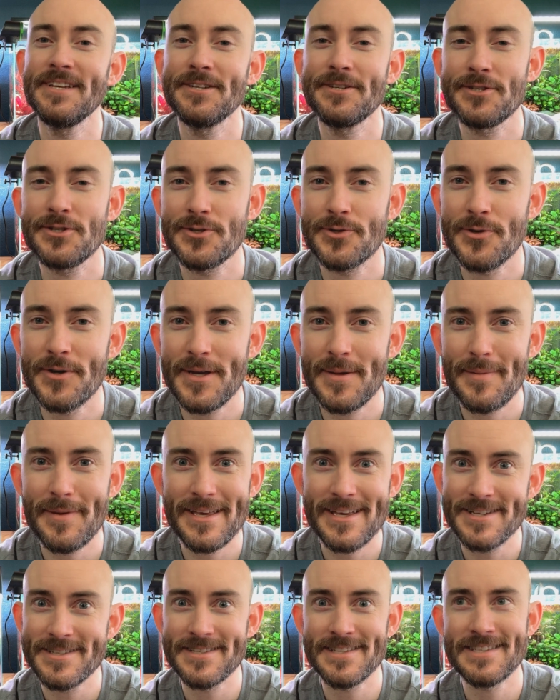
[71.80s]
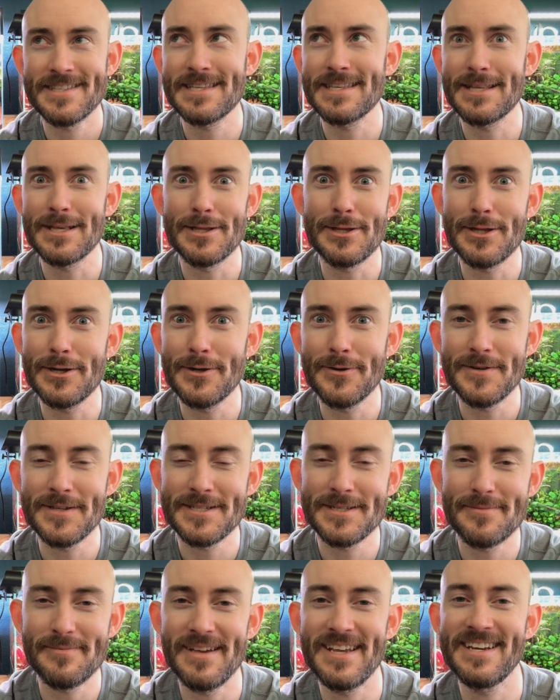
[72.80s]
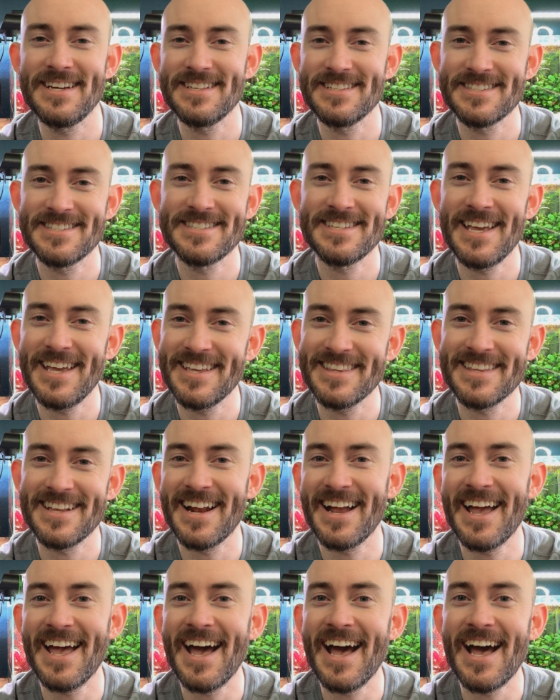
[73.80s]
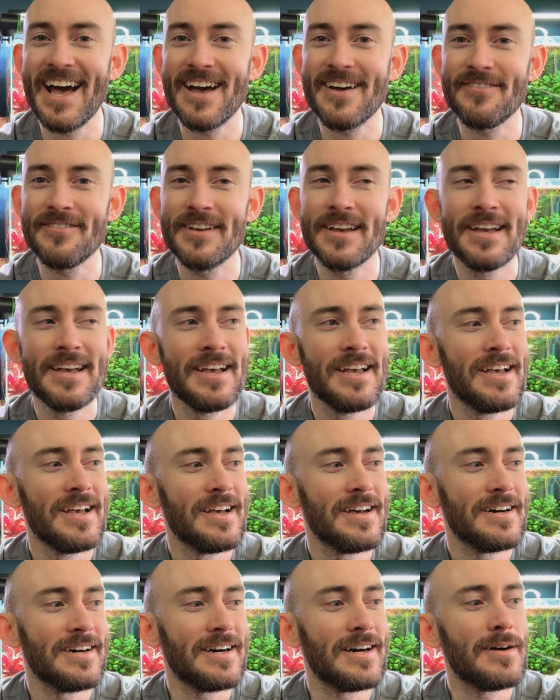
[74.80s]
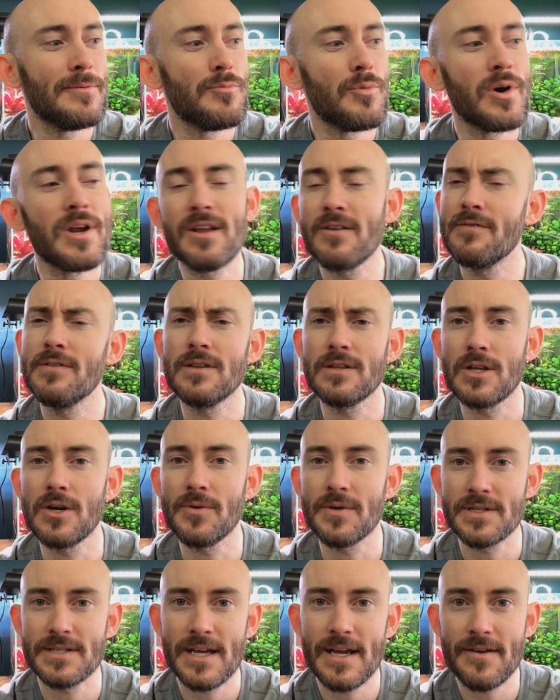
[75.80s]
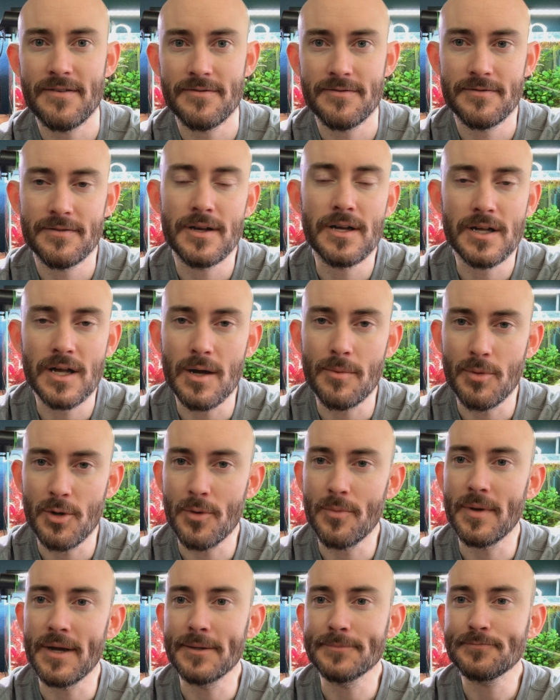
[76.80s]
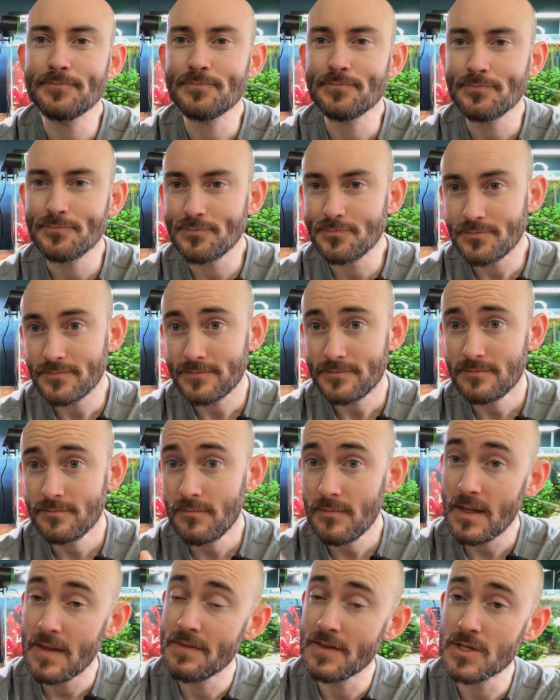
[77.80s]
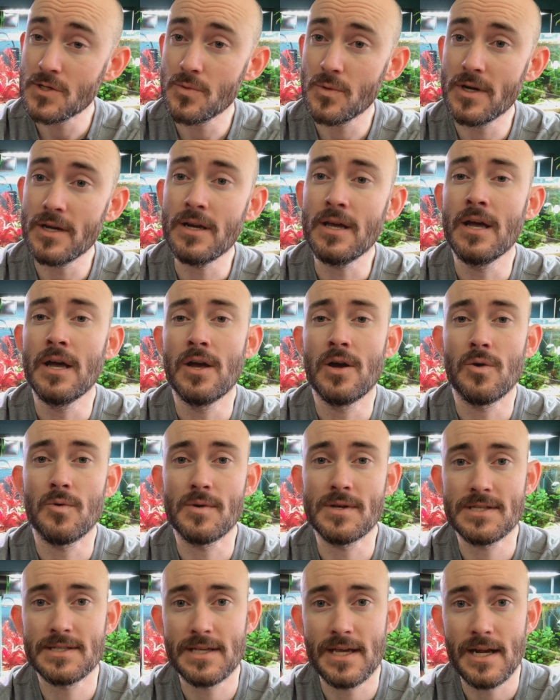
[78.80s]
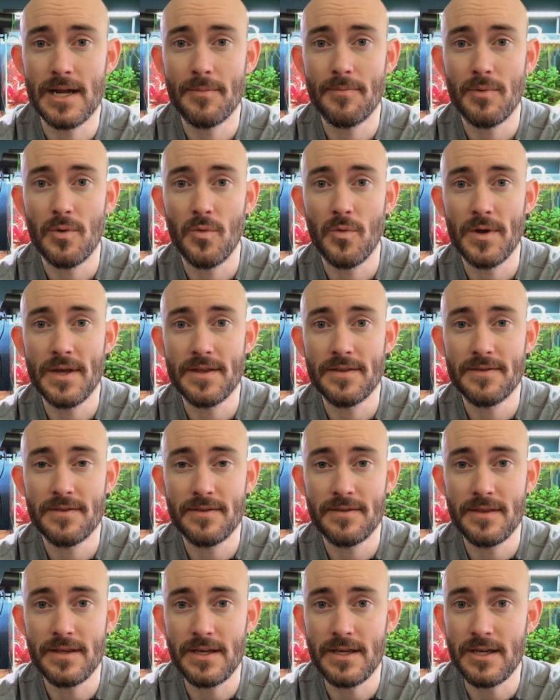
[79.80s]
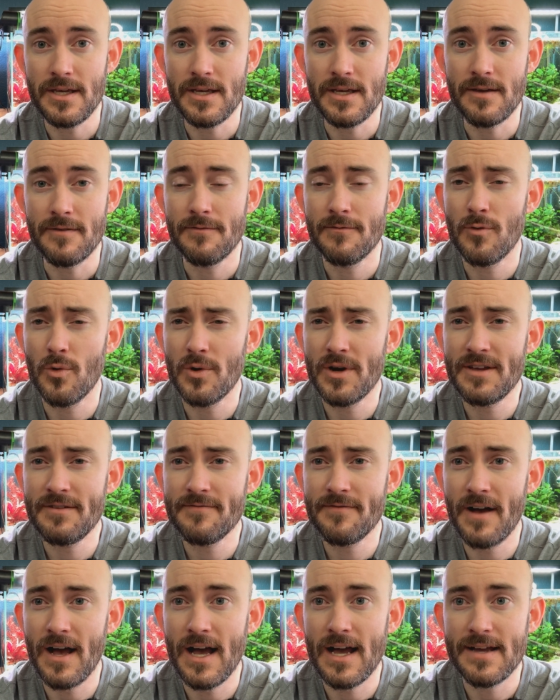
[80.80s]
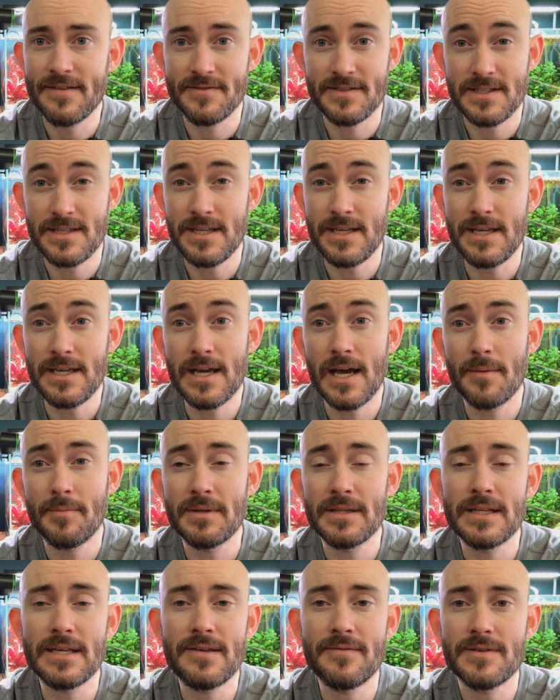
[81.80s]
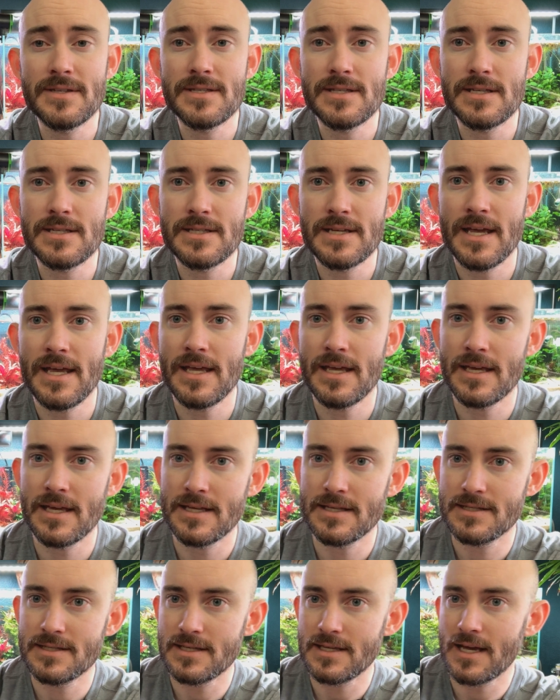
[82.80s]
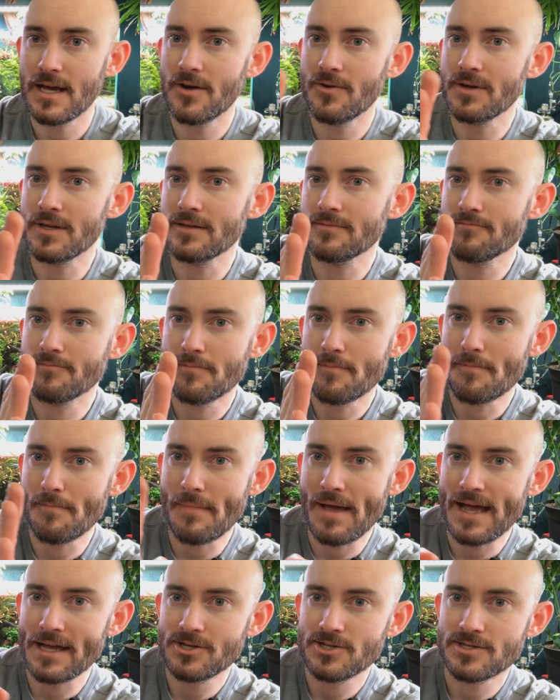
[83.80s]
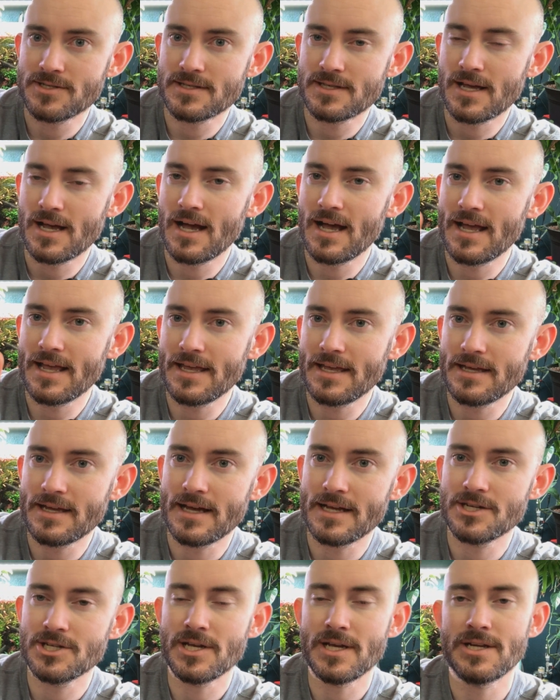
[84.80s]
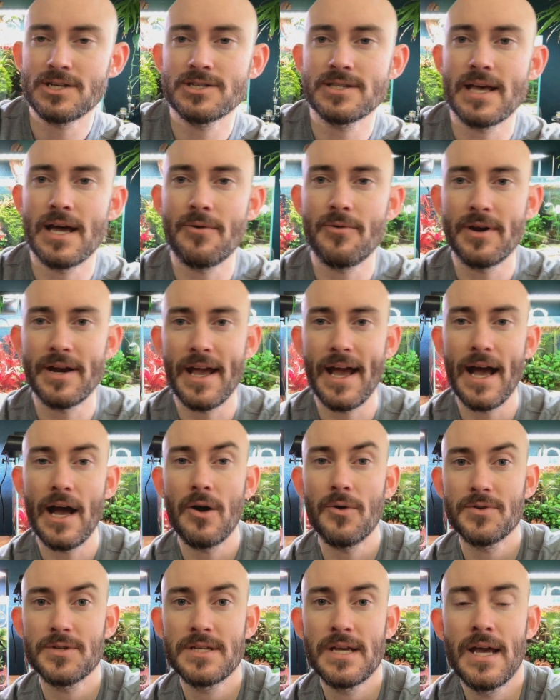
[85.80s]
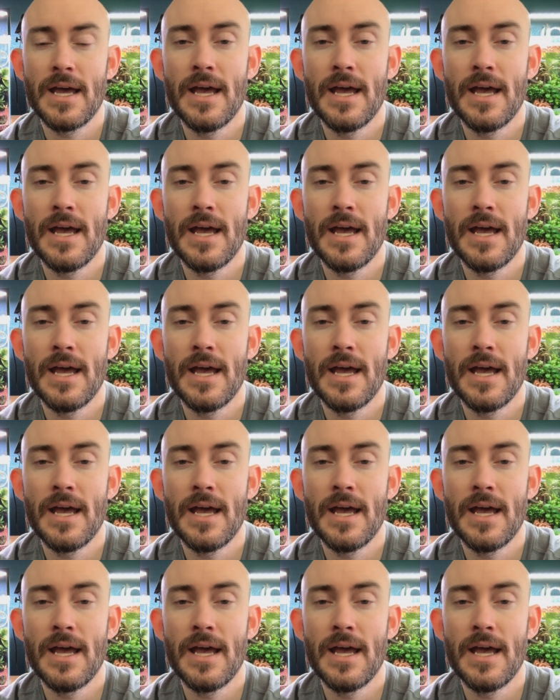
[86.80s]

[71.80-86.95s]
enjoy because it's the lowest maintenance tank that I have. One of the lowest. I have a couple, but this one was set up with the 45T, I believe is the tank. See how it matches the height? I changed that one out